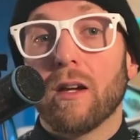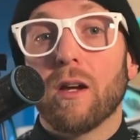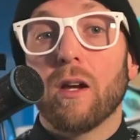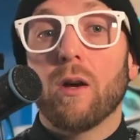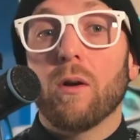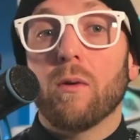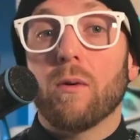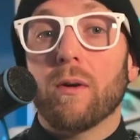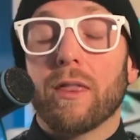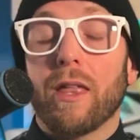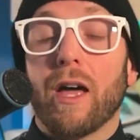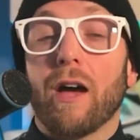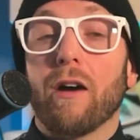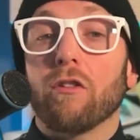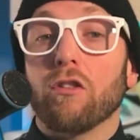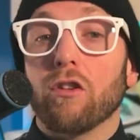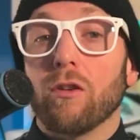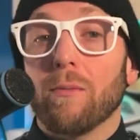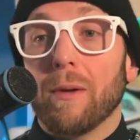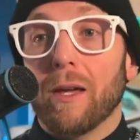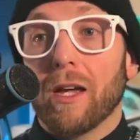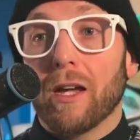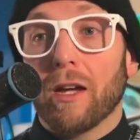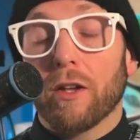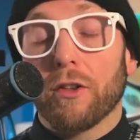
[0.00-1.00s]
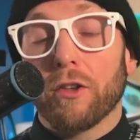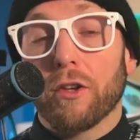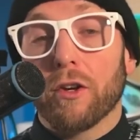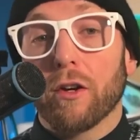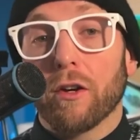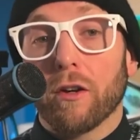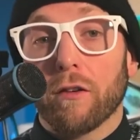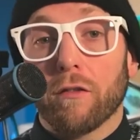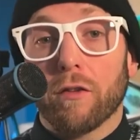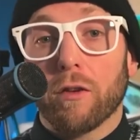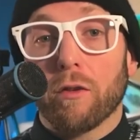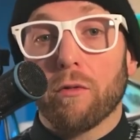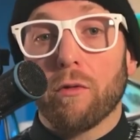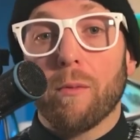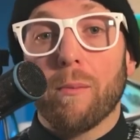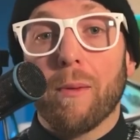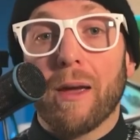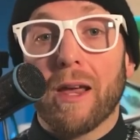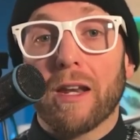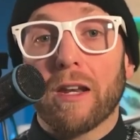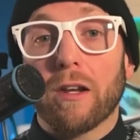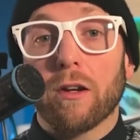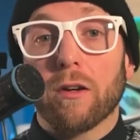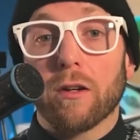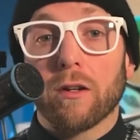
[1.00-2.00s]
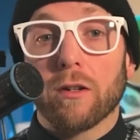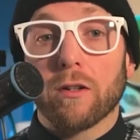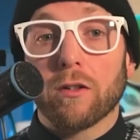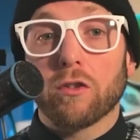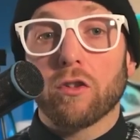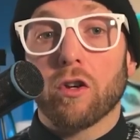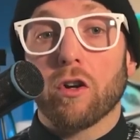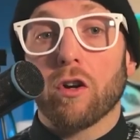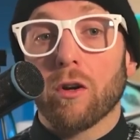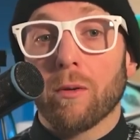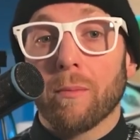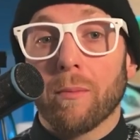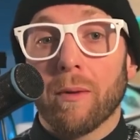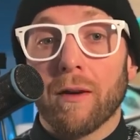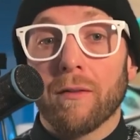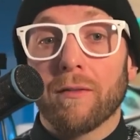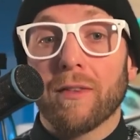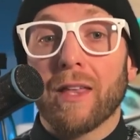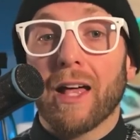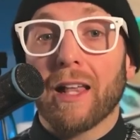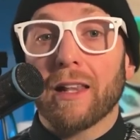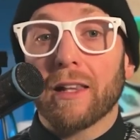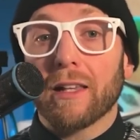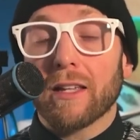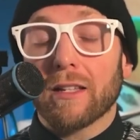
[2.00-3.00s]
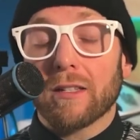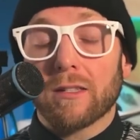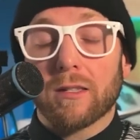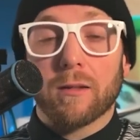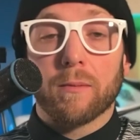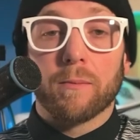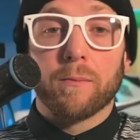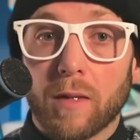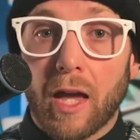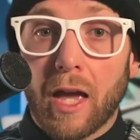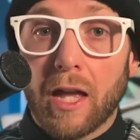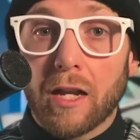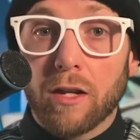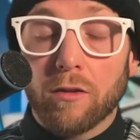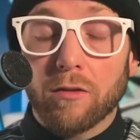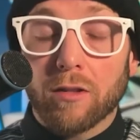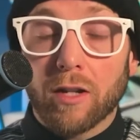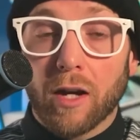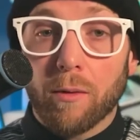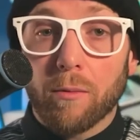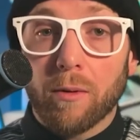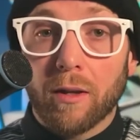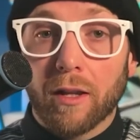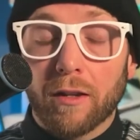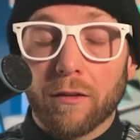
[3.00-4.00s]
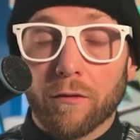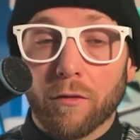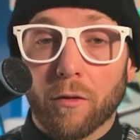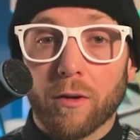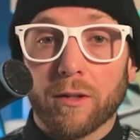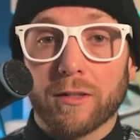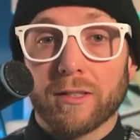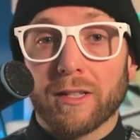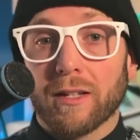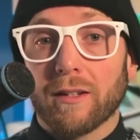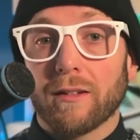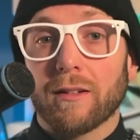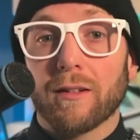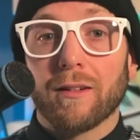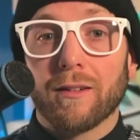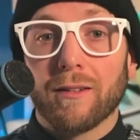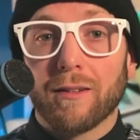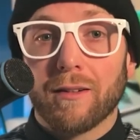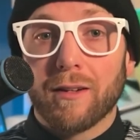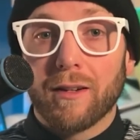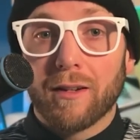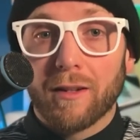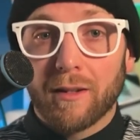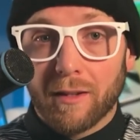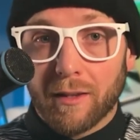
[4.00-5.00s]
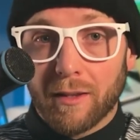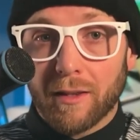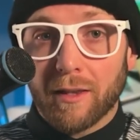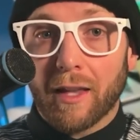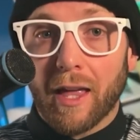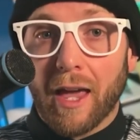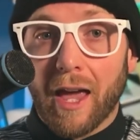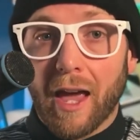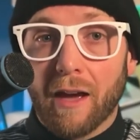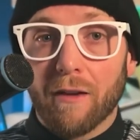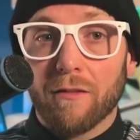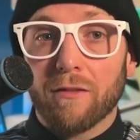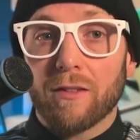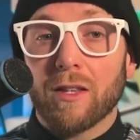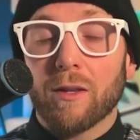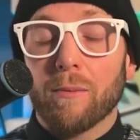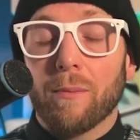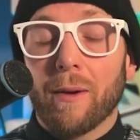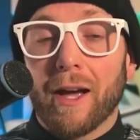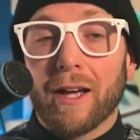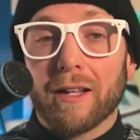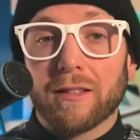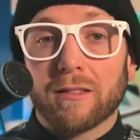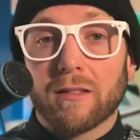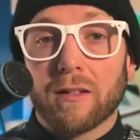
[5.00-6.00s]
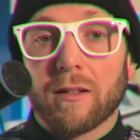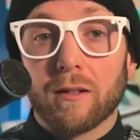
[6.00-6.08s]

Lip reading: without you being on the hook for the remainder term of that lease. And Utah will enforce it, and they have in the past.